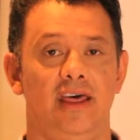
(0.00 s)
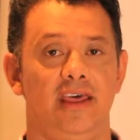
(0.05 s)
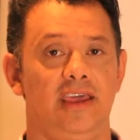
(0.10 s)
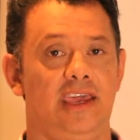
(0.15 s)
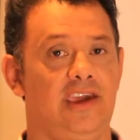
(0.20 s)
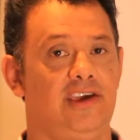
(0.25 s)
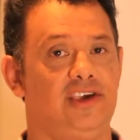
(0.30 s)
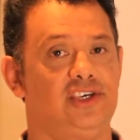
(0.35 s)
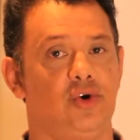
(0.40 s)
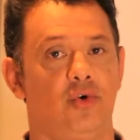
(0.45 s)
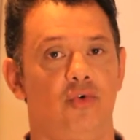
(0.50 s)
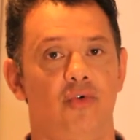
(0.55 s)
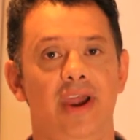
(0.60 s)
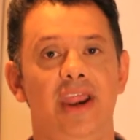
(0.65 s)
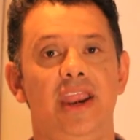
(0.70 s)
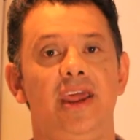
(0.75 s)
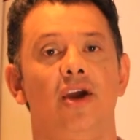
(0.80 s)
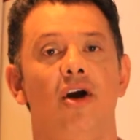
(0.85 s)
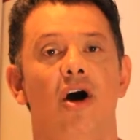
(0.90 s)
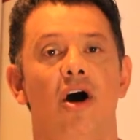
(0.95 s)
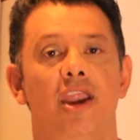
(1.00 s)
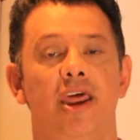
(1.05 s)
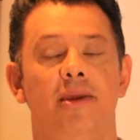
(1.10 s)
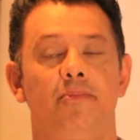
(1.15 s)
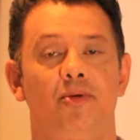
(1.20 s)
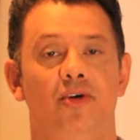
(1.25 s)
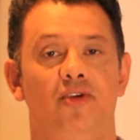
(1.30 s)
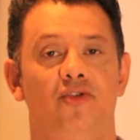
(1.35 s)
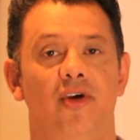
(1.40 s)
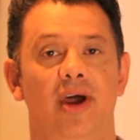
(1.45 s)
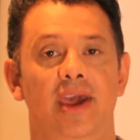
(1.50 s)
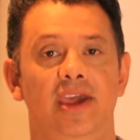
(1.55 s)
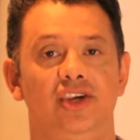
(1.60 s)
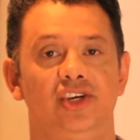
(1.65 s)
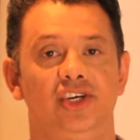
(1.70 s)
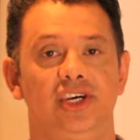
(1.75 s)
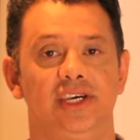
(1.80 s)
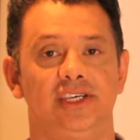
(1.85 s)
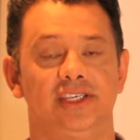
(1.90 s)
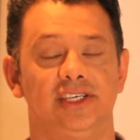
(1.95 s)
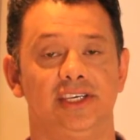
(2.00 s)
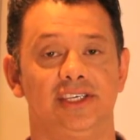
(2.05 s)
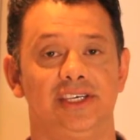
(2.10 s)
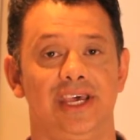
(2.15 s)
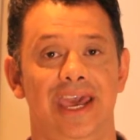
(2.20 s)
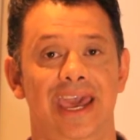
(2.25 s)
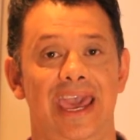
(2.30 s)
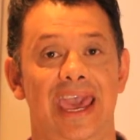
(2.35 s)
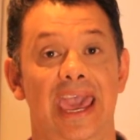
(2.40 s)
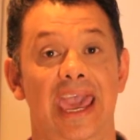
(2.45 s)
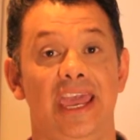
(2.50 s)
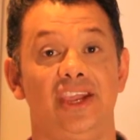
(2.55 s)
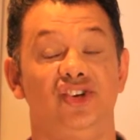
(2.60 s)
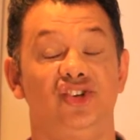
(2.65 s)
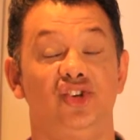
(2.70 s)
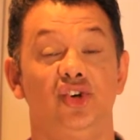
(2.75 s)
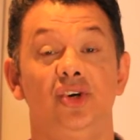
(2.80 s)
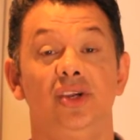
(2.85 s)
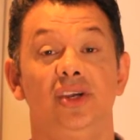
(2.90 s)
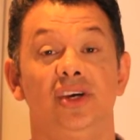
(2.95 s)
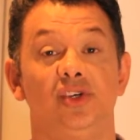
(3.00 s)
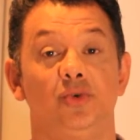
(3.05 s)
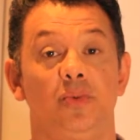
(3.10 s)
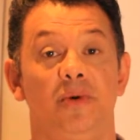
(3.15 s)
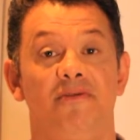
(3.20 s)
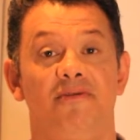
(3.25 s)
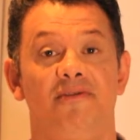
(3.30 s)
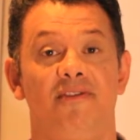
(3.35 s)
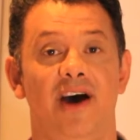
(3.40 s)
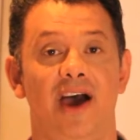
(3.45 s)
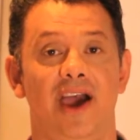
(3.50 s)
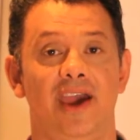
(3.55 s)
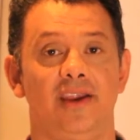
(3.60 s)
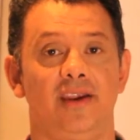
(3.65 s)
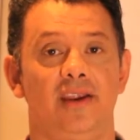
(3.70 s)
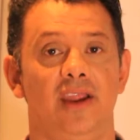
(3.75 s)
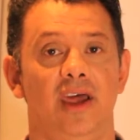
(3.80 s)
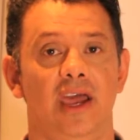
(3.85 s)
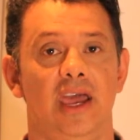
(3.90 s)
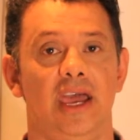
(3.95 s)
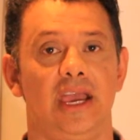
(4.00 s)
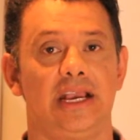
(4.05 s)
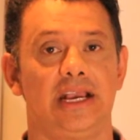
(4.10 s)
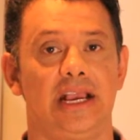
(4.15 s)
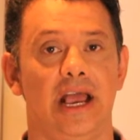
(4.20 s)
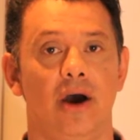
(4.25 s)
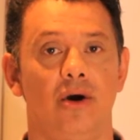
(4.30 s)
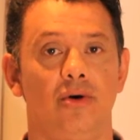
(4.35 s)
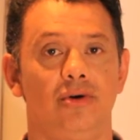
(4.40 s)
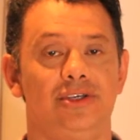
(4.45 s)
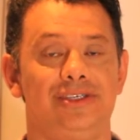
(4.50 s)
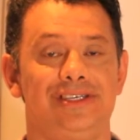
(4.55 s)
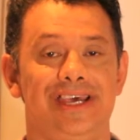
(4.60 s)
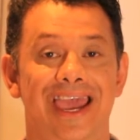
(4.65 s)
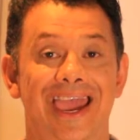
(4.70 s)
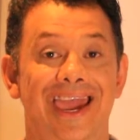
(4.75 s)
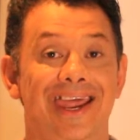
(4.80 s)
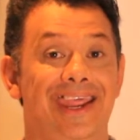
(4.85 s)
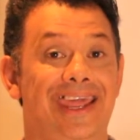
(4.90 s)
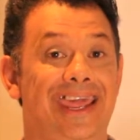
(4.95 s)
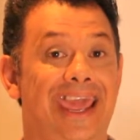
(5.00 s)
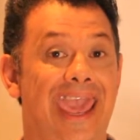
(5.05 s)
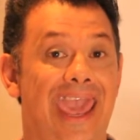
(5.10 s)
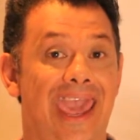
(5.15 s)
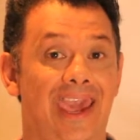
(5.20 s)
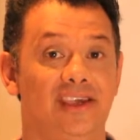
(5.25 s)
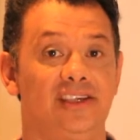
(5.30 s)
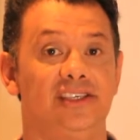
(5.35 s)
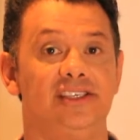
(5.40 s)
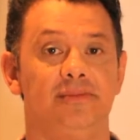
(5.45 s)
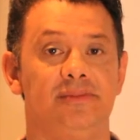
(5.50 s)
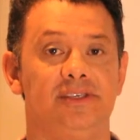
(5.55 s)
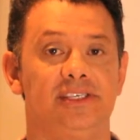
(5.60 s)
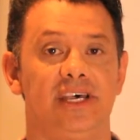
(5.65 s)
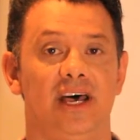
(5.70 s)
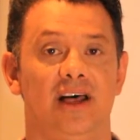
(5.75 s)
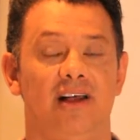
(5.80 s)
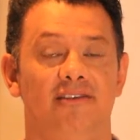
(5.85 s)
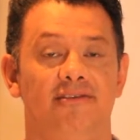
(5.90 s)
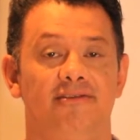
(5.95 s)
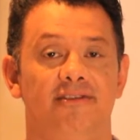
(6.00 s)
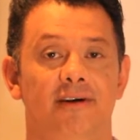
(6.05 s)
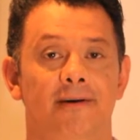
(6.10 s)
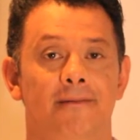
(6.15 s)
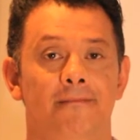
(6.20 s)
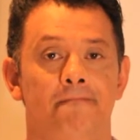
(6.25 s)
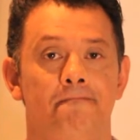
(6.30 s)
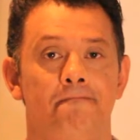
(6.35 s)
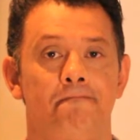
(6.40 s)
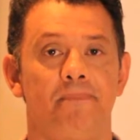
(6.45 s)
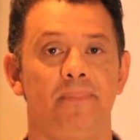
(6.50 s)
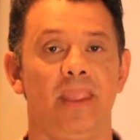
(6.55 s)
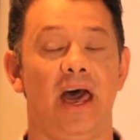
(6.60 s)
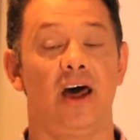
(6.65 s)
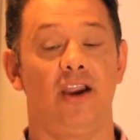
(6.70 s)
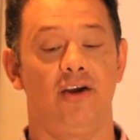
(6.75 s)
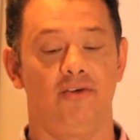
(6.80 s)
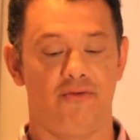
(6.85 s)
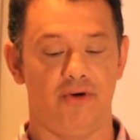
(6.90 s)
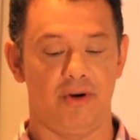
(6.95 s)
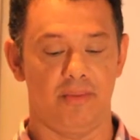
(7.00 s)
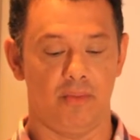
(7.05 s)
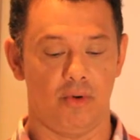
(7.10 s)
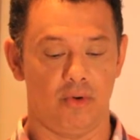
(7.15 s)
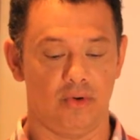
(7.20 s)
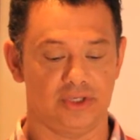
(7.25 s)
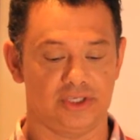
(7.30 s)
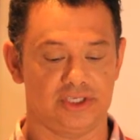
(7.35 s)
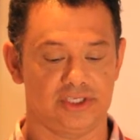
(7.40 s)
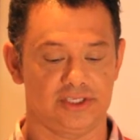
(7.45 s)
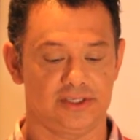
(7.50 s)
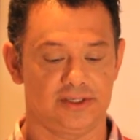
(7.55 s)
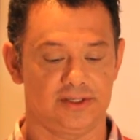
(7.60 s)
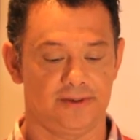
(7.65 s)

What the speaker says: He's already gone and betrayed Jesus. And Judas, we find, goes and he hangs himself out of remorse.